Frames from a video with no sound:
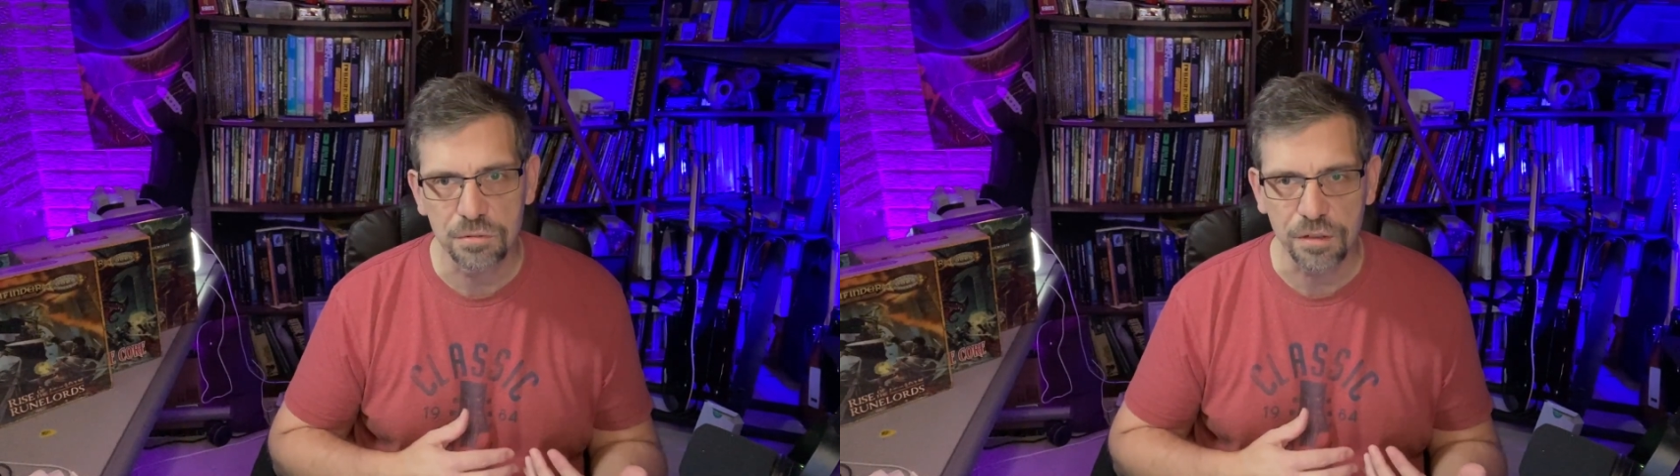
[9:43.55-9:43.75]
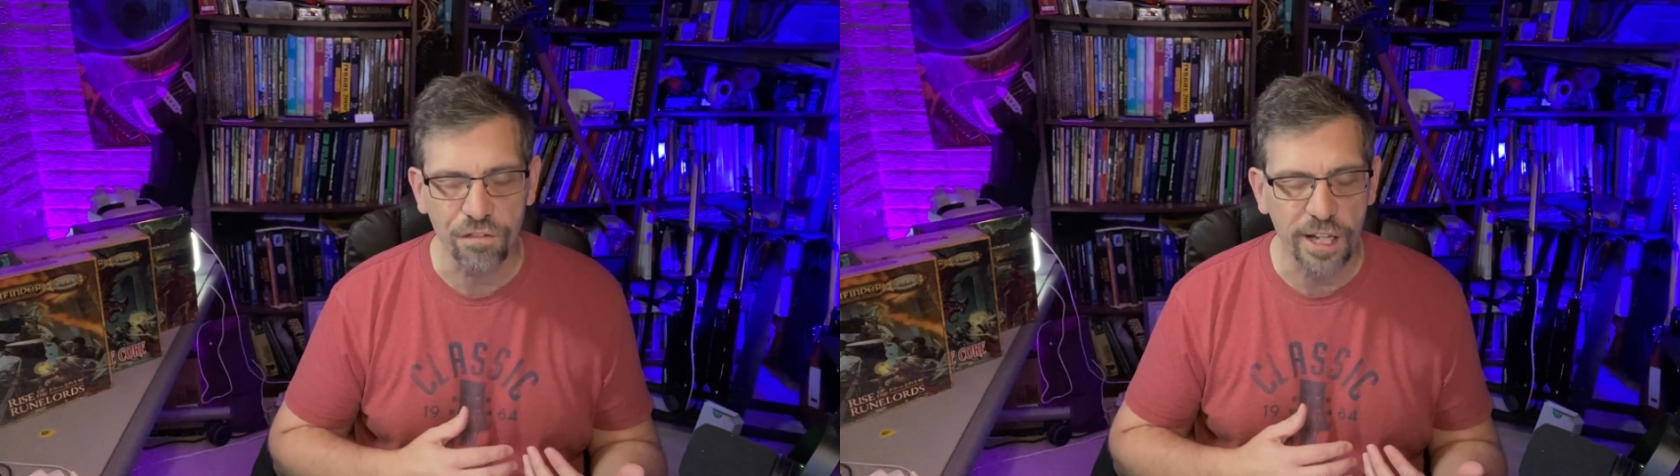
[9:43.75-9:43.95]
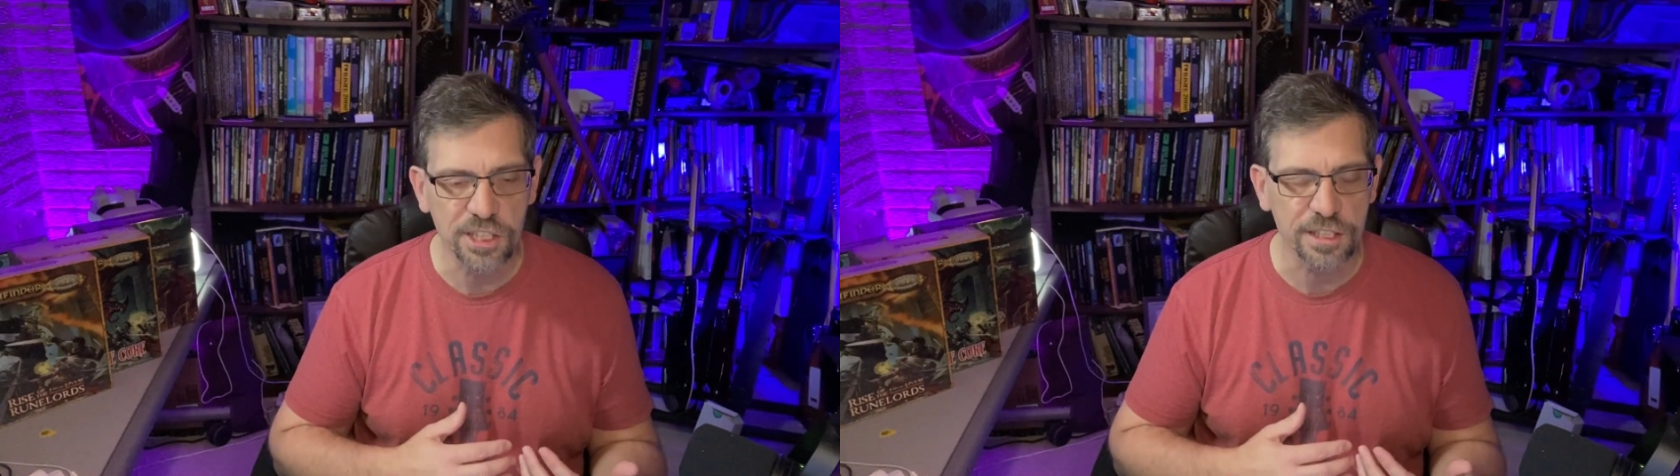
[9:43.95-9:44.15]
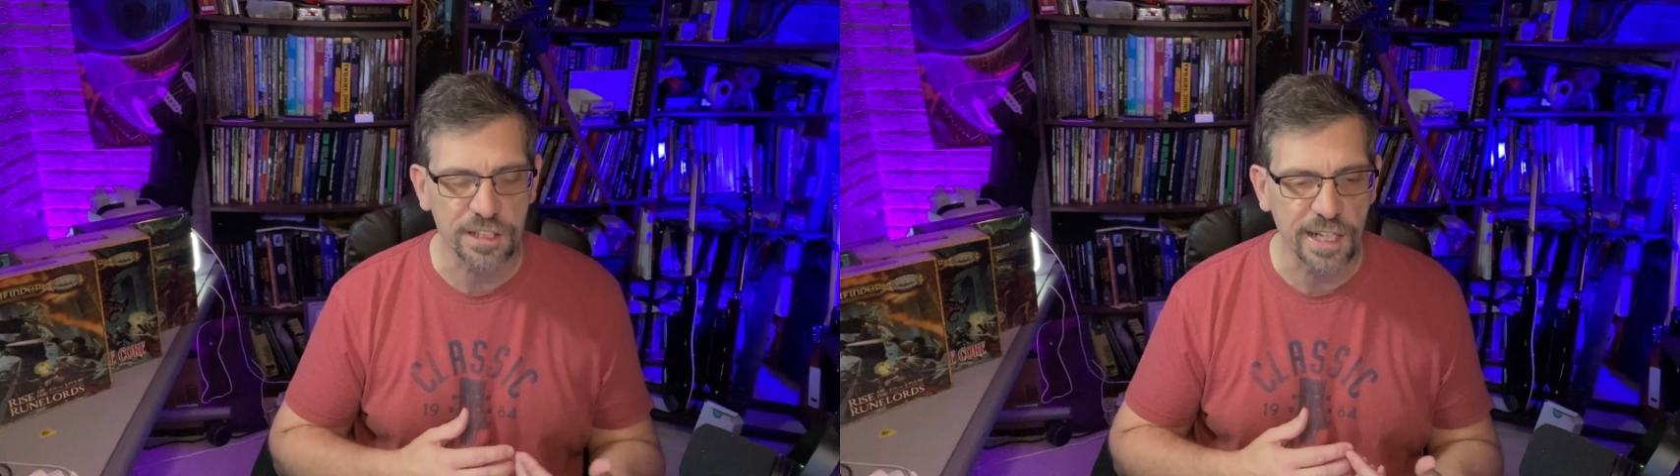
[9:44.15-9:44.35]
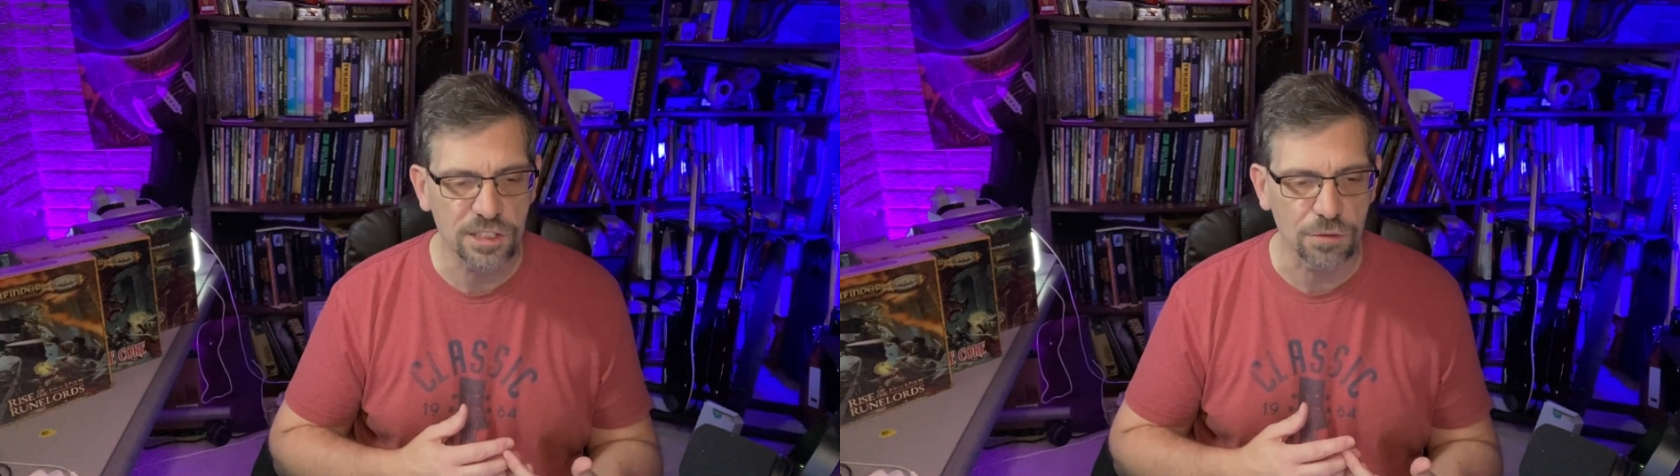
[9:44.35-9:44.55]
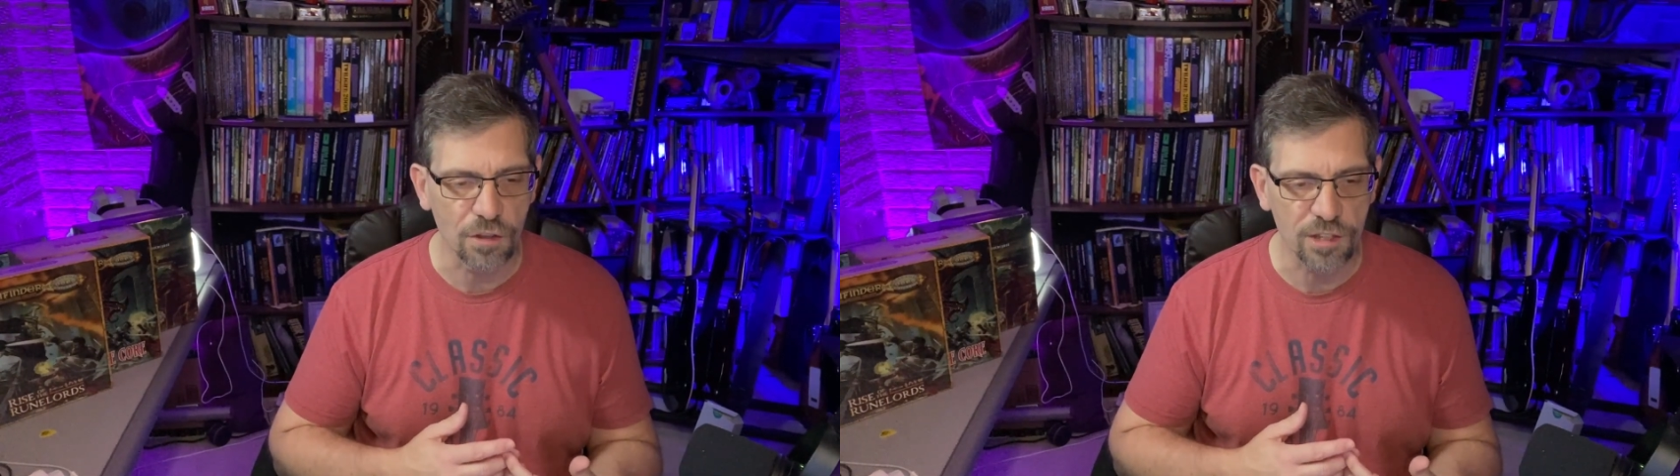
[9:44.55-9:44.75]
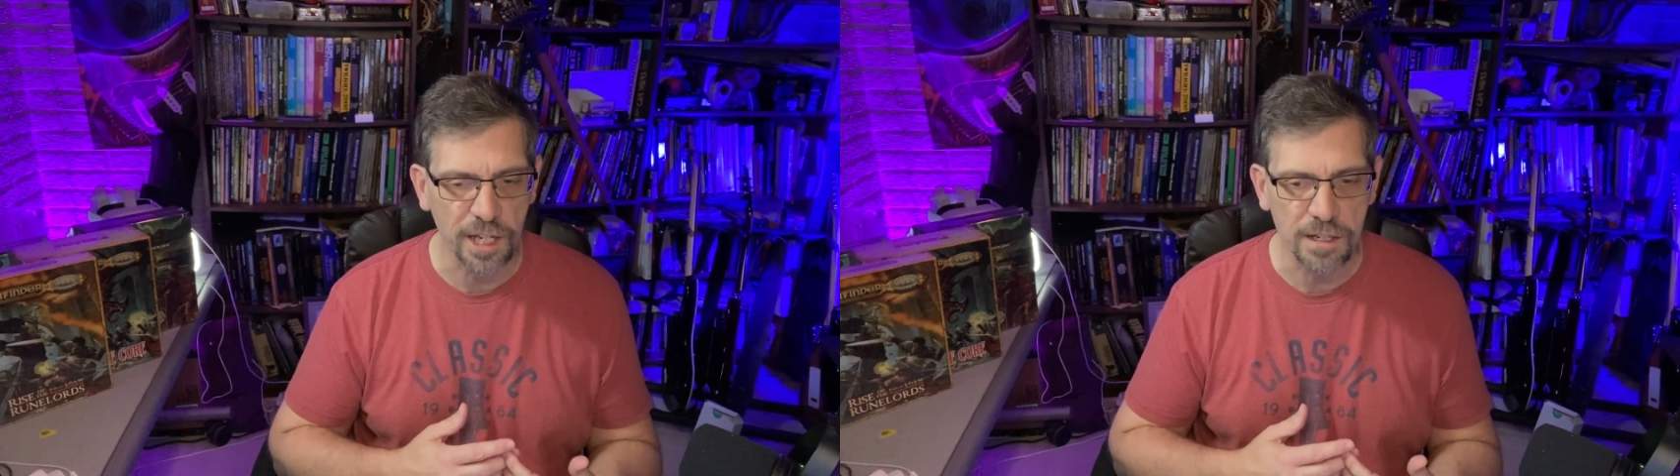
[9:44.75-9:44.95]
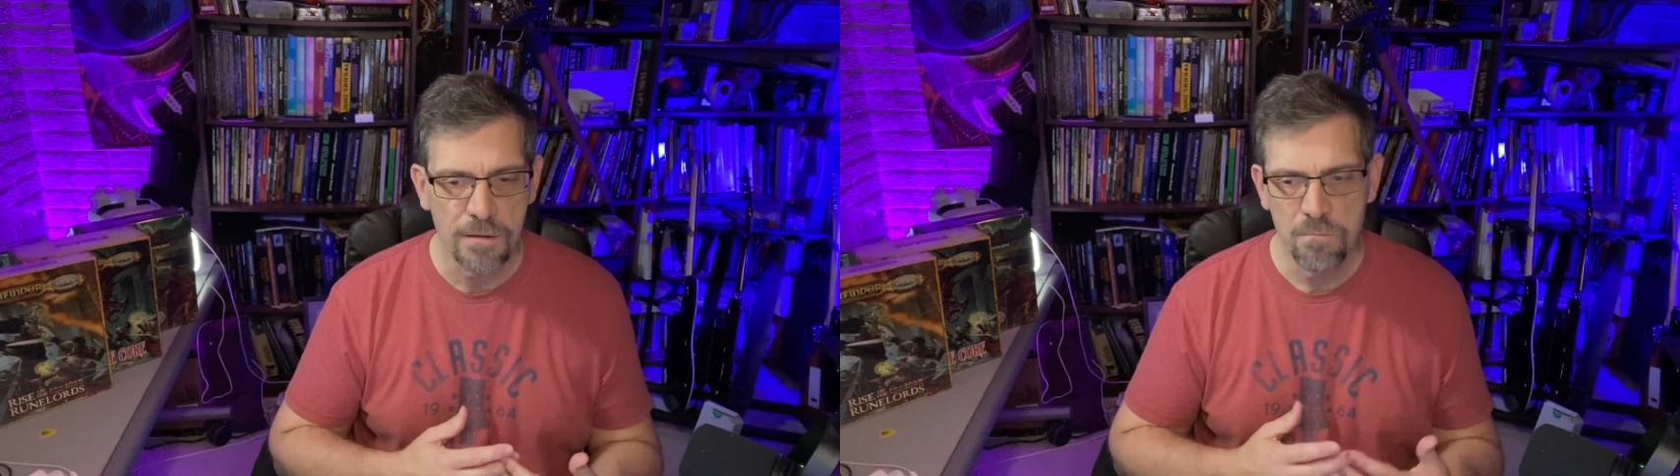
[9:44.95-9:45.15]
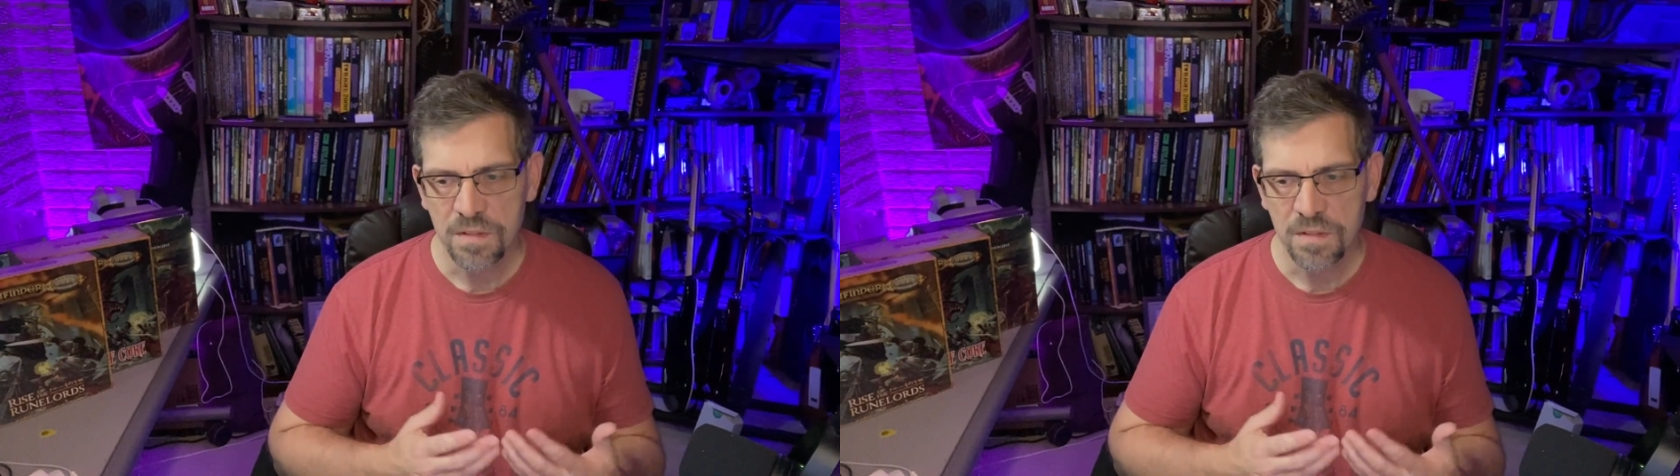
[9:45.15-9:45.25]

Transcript: reflection and that sort of thing.